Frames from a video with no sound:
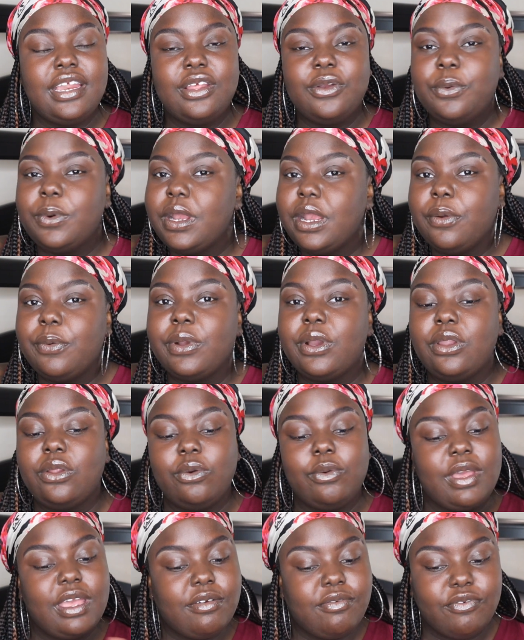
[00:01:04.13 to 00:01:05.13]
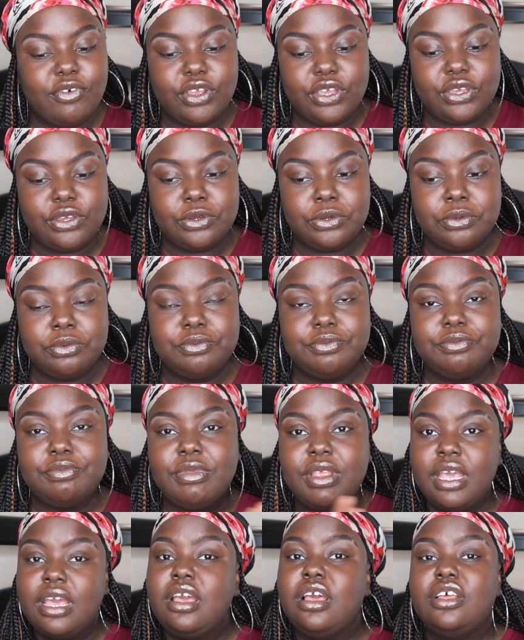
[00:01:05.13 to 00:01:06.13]
anywhere, we're gonna wait for you.
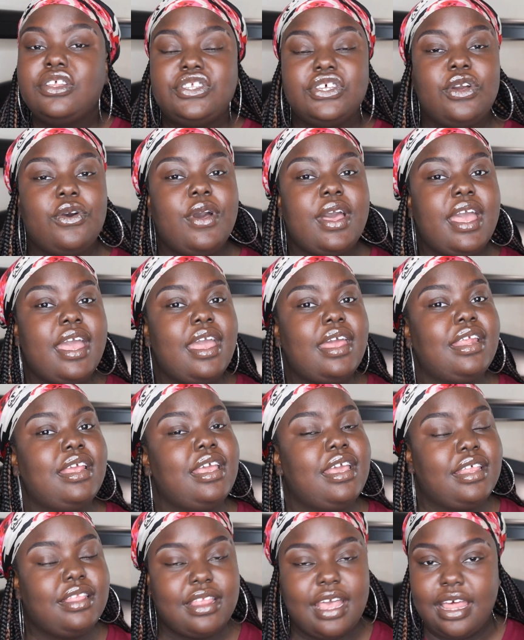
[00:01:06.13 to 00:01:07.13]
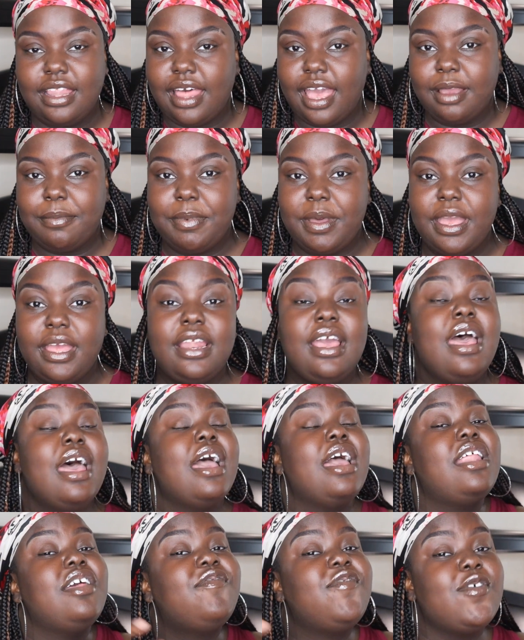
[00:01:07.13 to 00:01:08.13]
So go ahead and hit that like button.
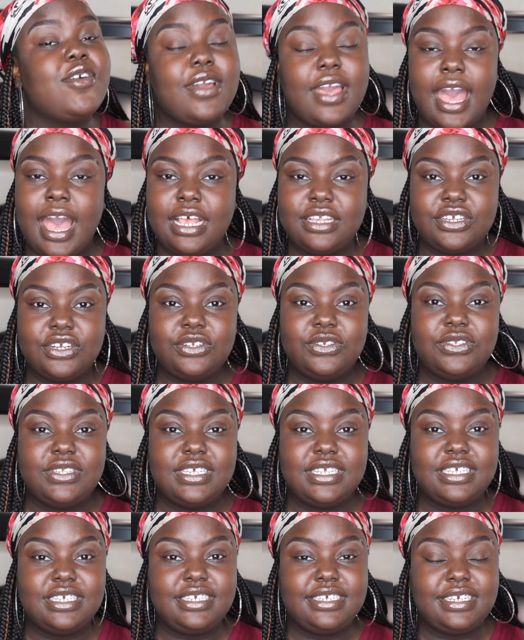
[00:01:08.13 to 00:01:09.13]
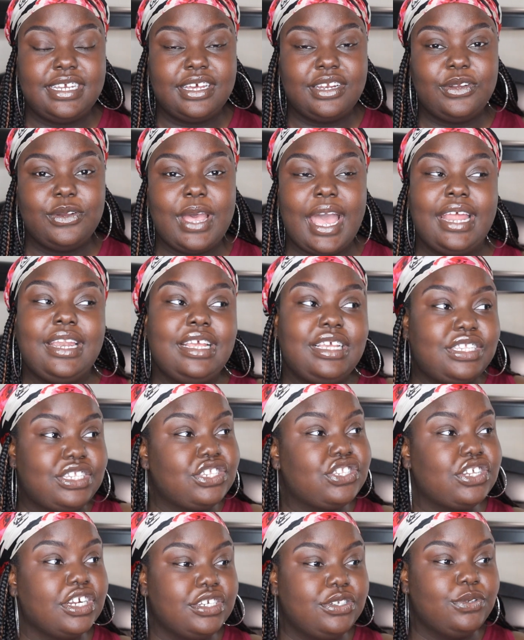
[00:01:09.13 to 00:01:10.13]
And if you guys are new to the channel, I need
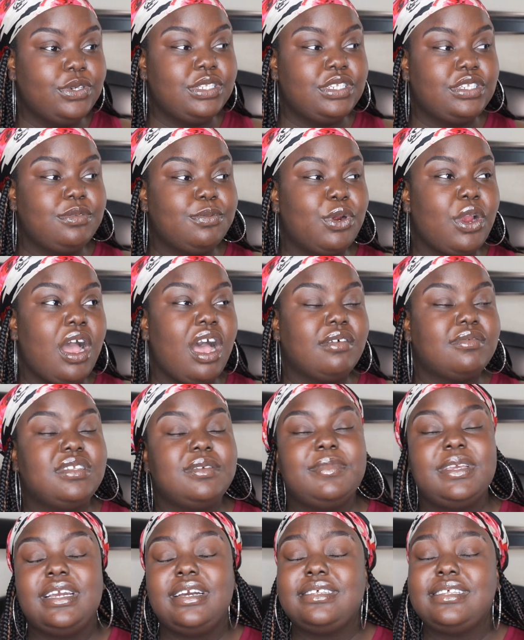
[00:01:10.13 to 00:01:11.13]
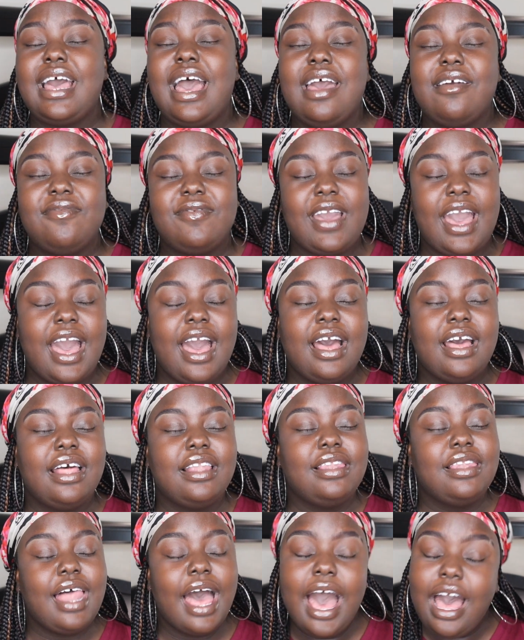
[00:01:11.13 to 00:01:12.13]
to start doing this more often because I've got a
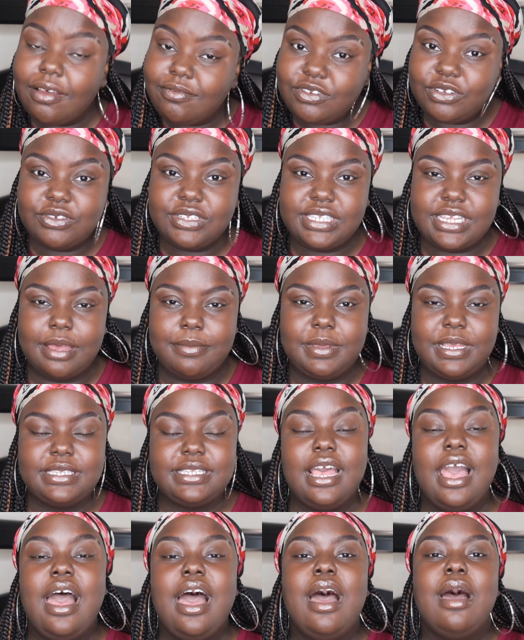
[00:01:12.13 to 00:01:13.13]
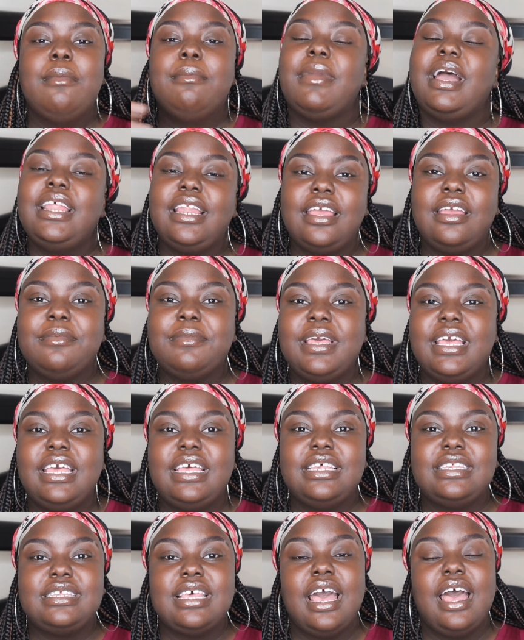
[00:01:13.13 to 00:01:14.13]
lot of new subbies. My name
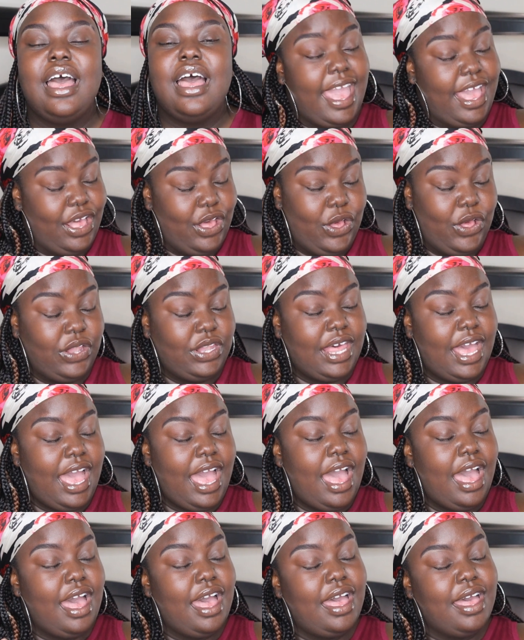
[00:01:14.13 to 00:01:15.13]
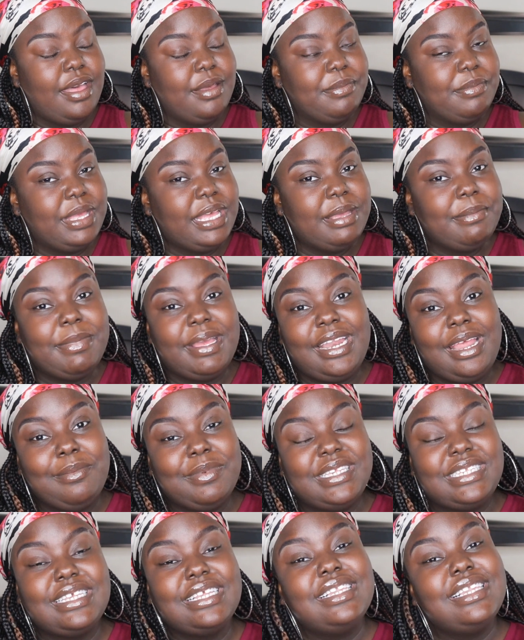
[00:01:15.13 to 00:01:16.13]
is Elle. Um, my name
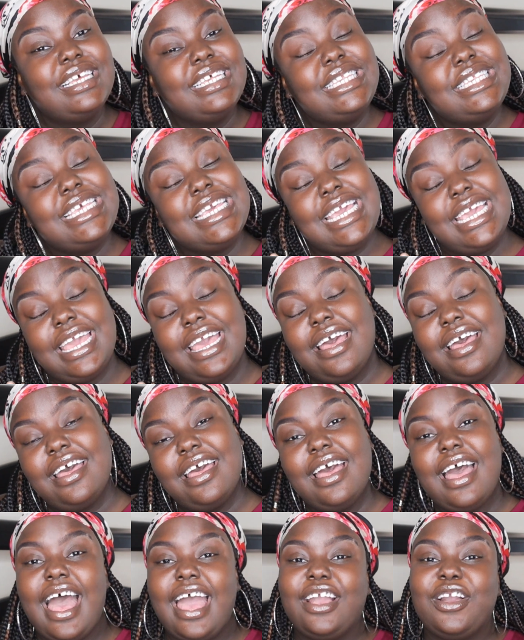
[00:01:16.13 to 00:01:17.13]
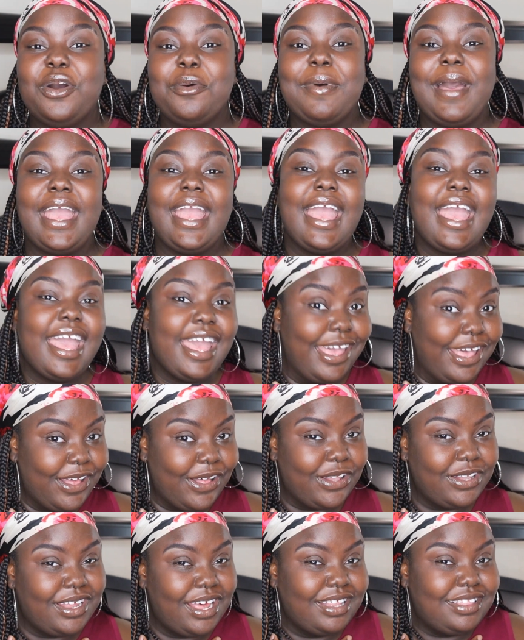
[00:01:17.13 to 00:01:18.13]
is Latia. I go by
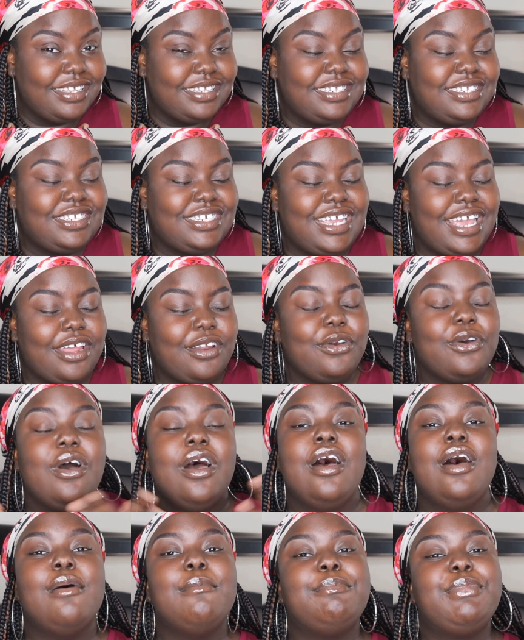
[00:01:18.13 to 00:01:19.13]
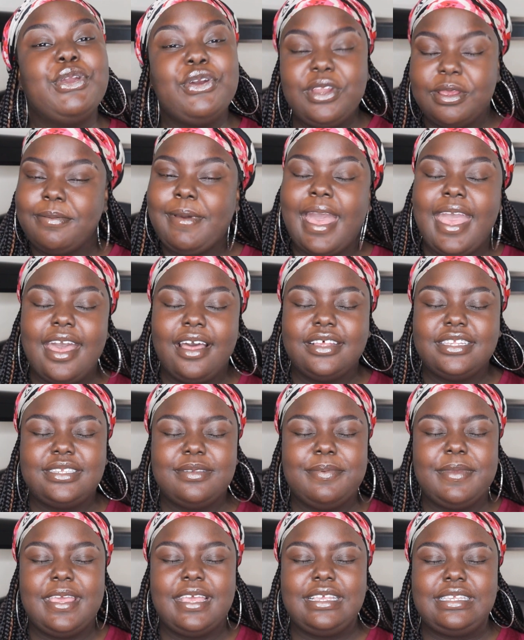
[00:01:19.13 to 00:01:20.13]
Elle on this channel. Beauty by Elle
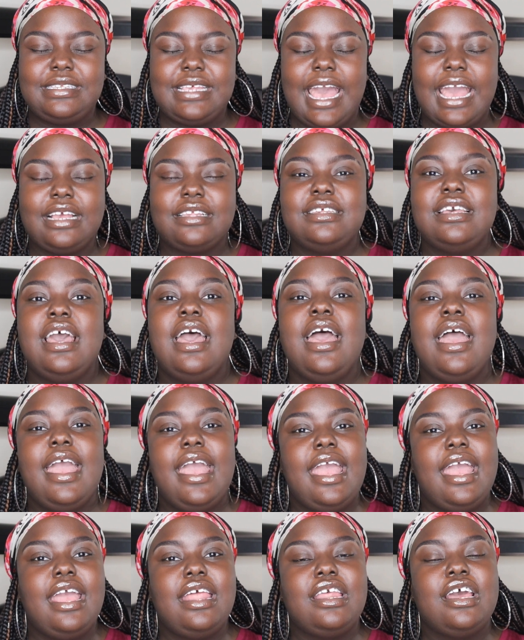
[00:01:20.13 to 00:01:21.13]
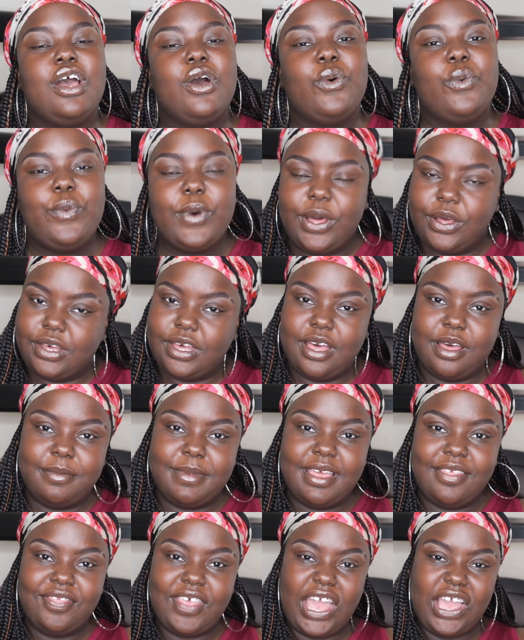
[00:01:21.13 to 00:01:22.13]
to be exact. And welcome
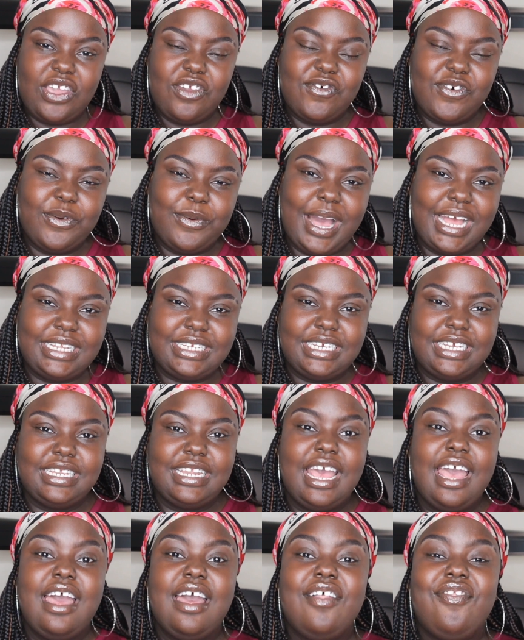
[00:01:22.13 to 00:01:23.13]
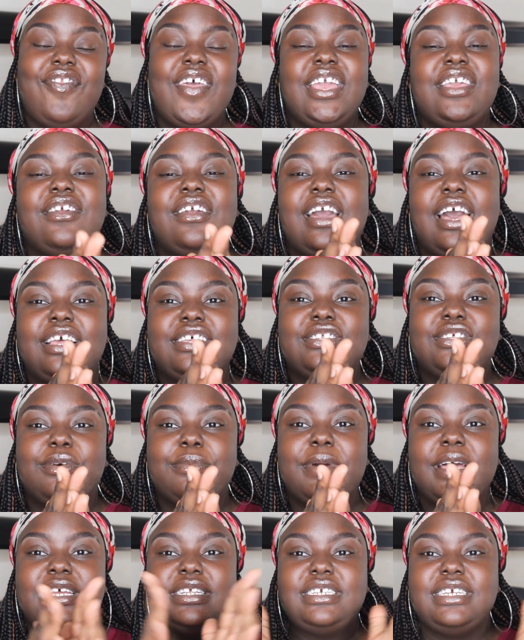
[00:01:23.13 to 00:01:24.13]
and thank you for watching. Thank you guys so
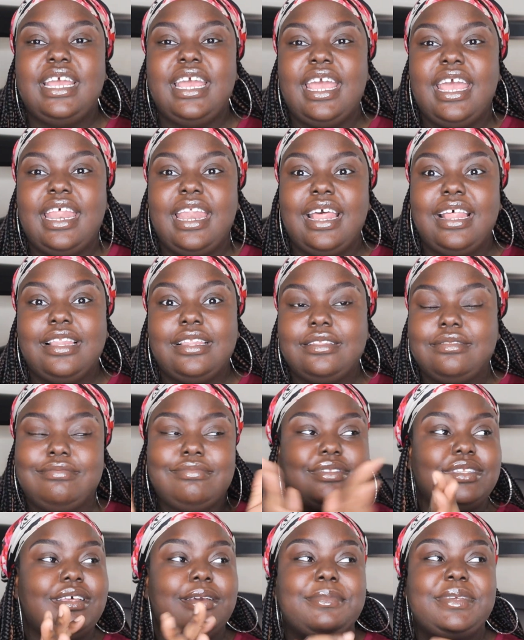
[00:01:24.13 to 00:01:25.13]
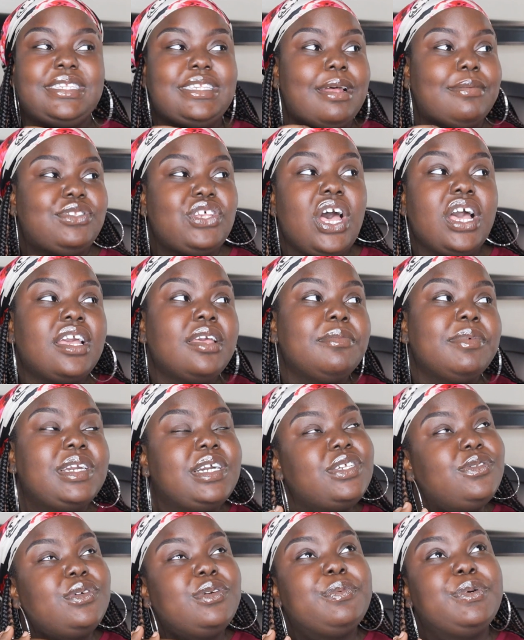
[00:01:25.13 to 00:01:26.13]
much and let me stop talking
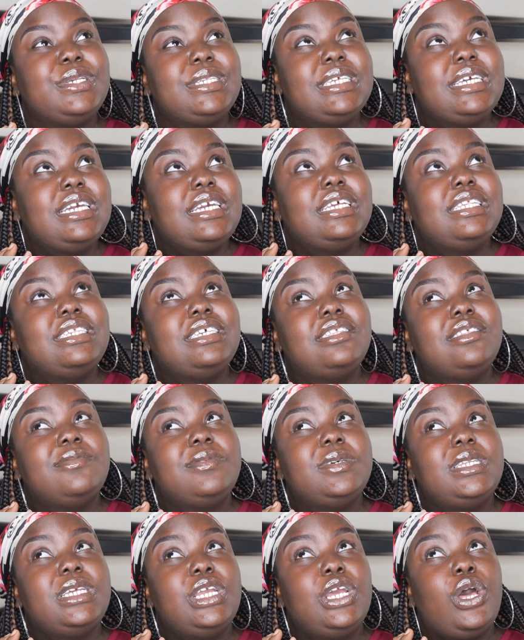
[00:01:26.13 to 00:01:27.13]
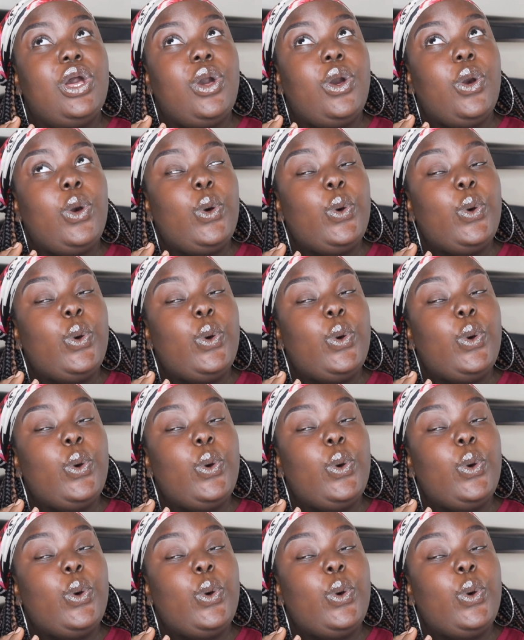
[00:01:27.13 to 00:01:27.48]
because we are supposed to get into the video